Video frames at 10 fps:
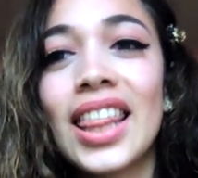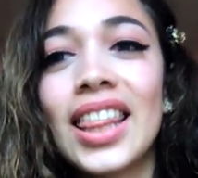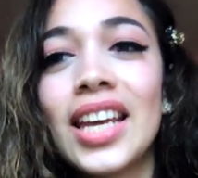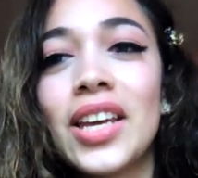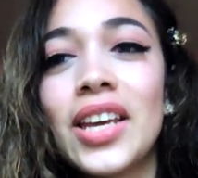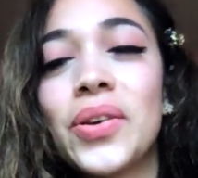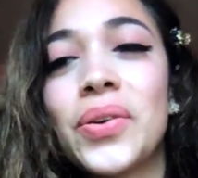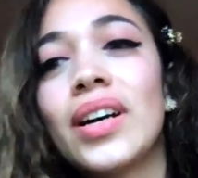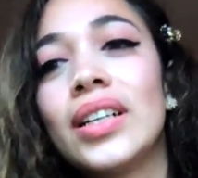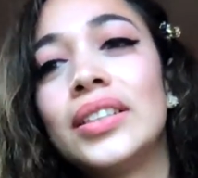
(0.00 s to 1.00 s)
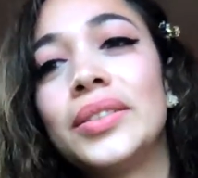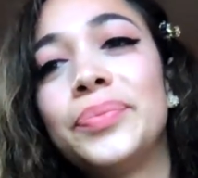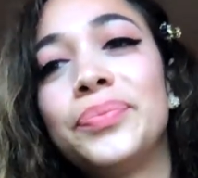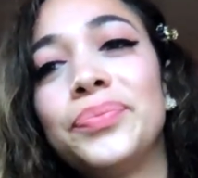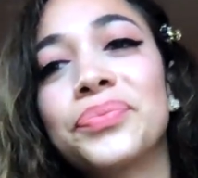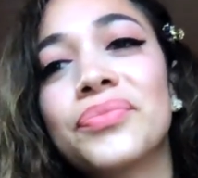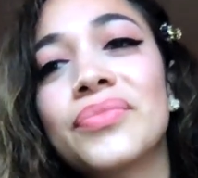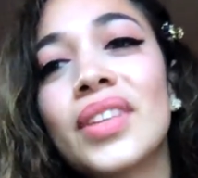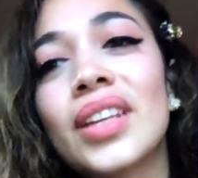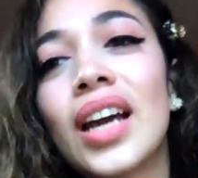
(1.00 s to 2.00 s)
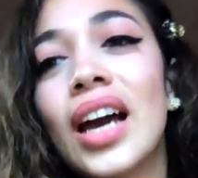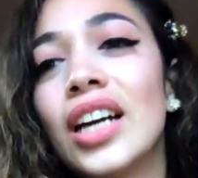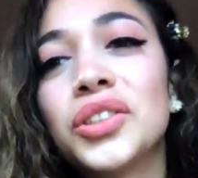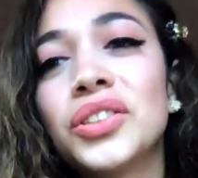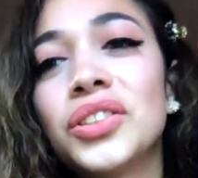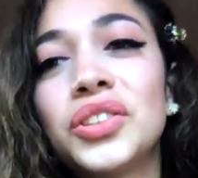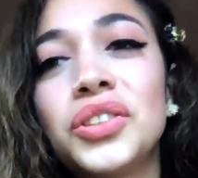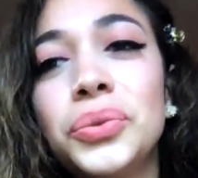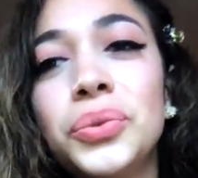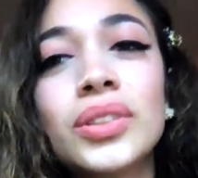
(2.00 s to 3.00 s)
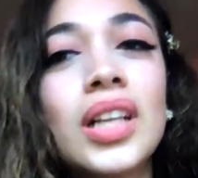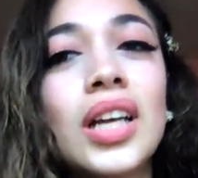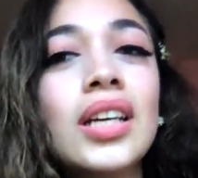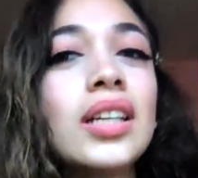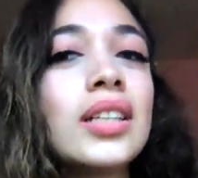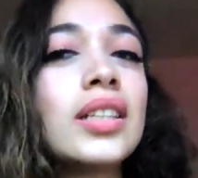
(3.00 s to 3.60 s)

Thank you. Um, I just use like a